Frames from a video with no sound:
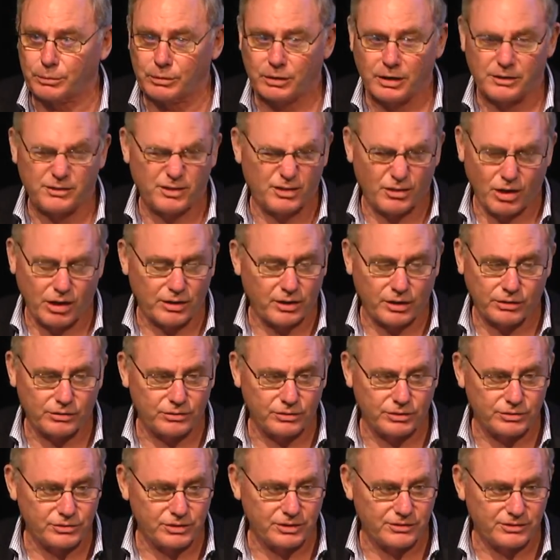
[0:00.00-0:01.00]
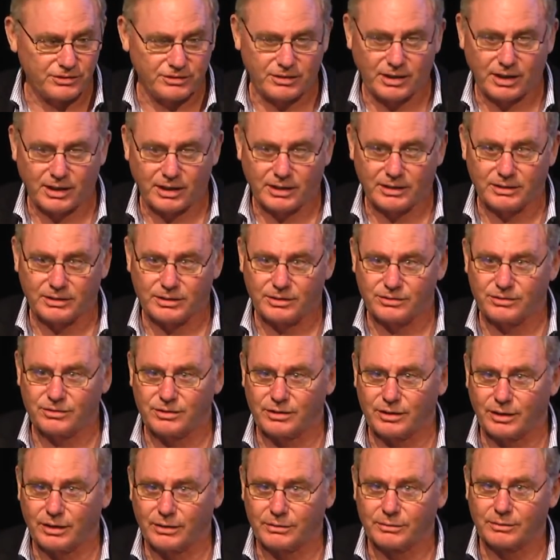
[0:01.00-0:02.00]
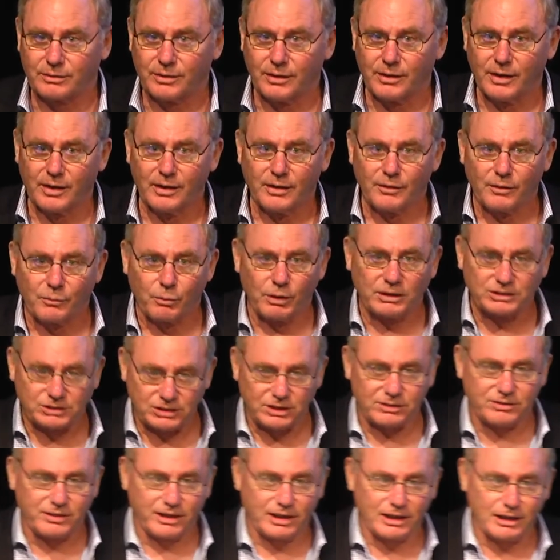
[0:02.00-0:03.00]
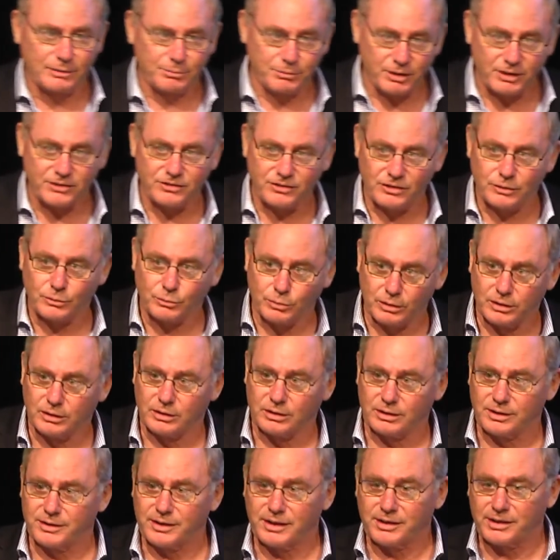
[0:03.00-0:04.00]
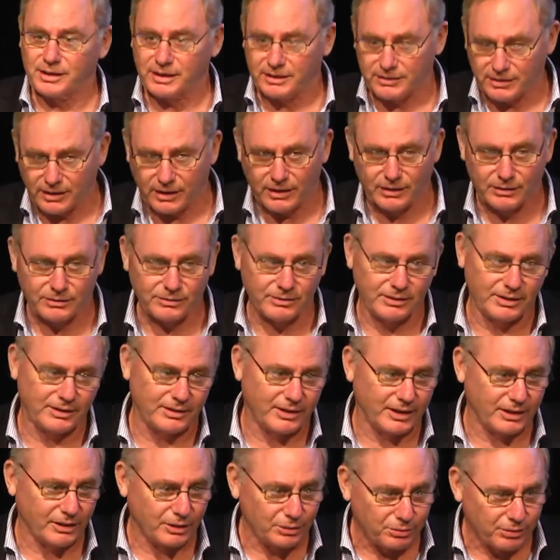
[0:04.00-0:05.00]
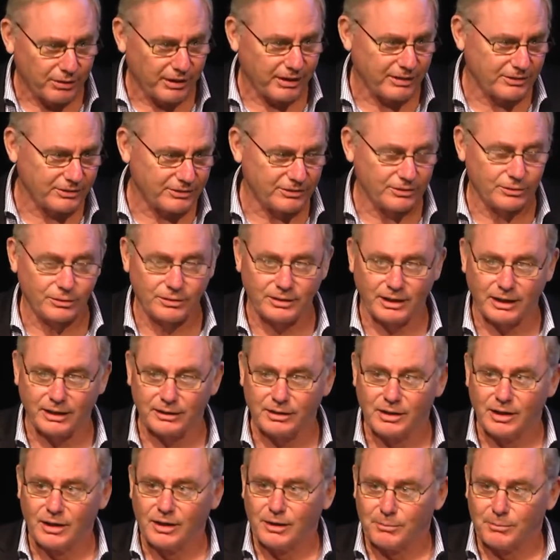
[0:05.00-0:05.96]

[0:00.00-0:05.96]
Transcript: And I said, I don't usually say, because, you know, once you tell them, yes, you will, and then they don't, then they harass you and that.